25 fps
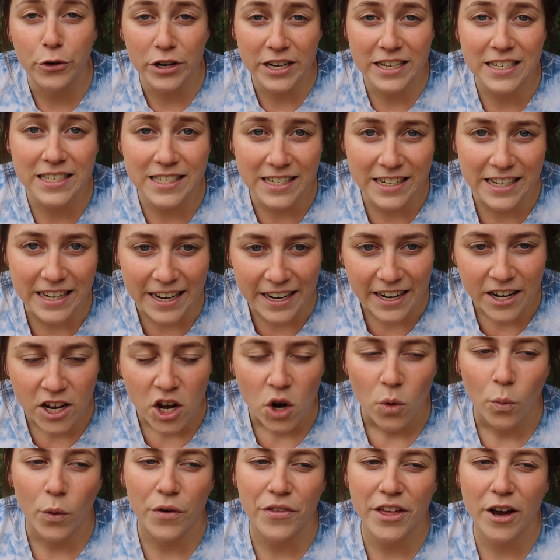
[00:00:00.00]
reseed
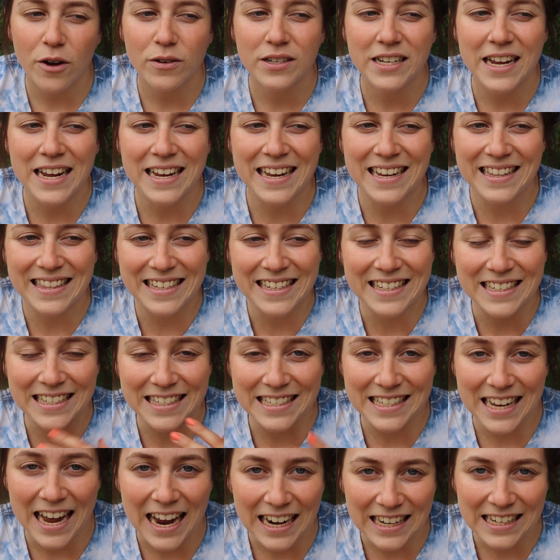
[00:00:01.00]
without taking the
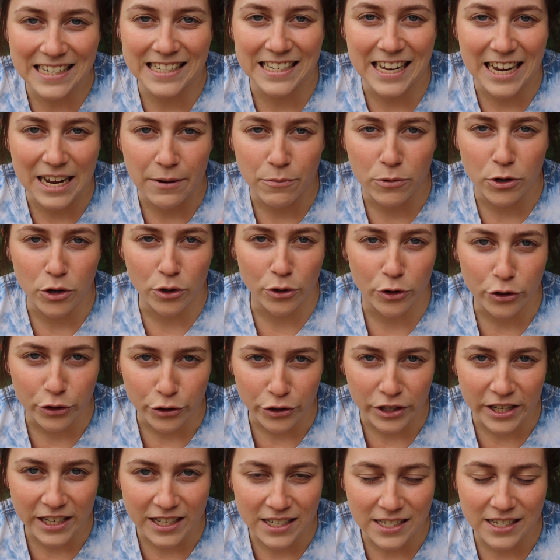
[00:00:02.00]
exact same
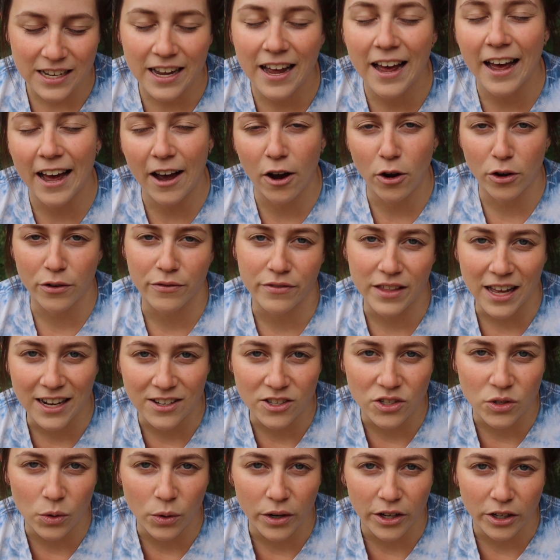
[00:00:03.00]
nutrients out of
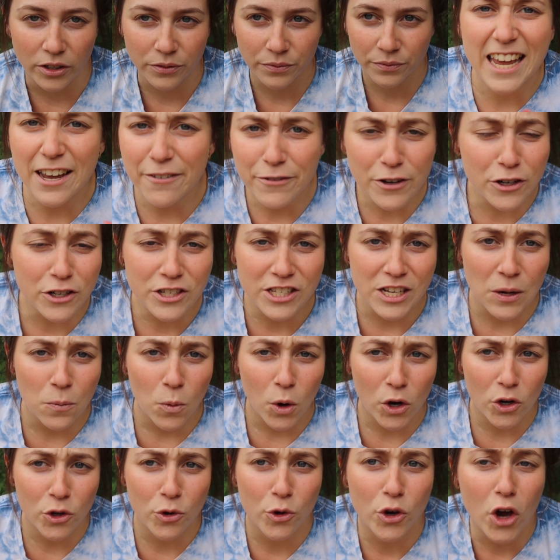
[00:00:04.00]
that soil. If you're
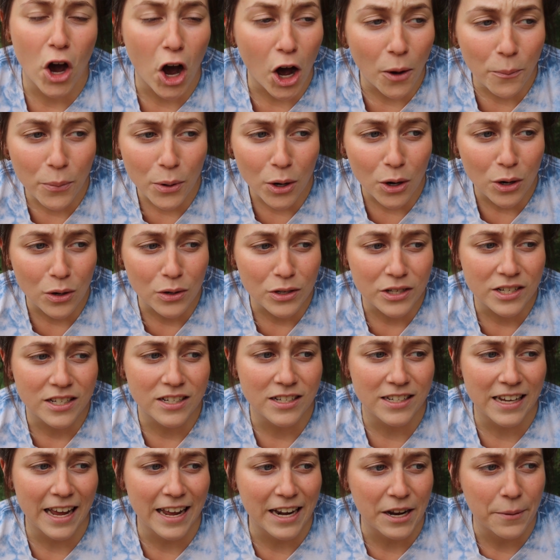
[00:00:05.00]
someone who
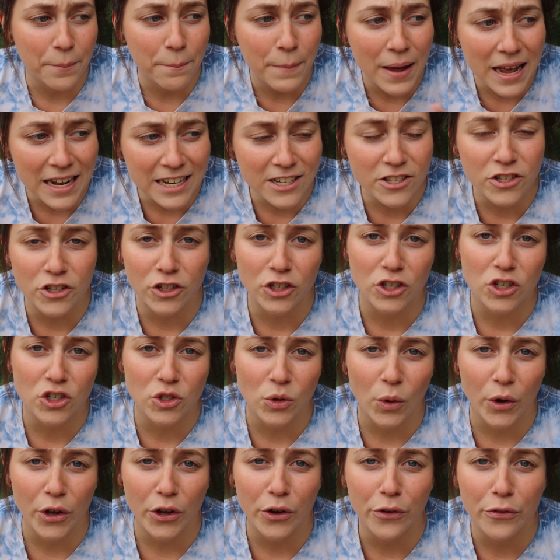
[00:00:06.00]
composts and amends your
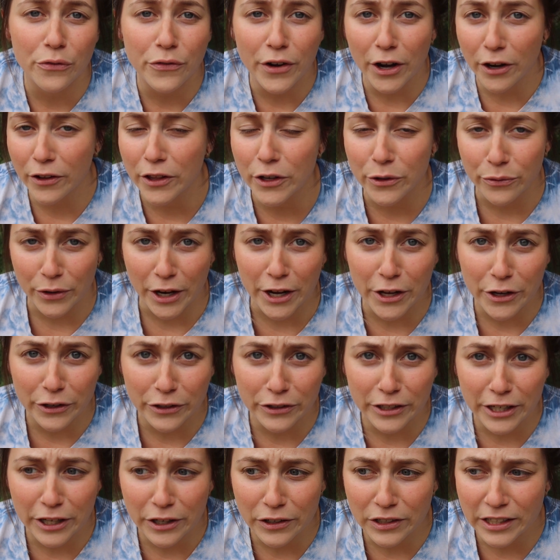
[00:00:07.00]
soil fairly
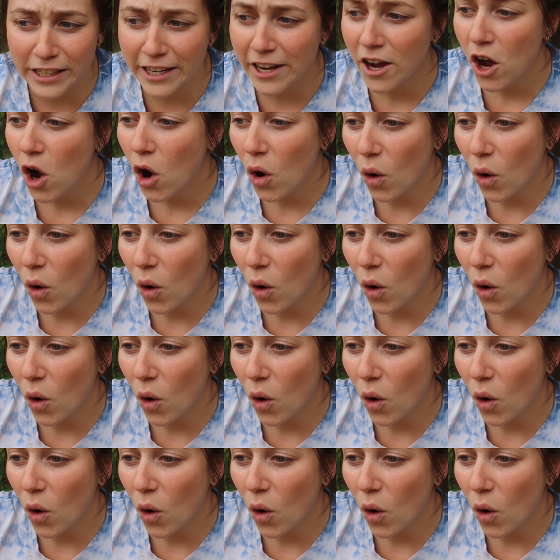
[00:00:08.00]
regularly,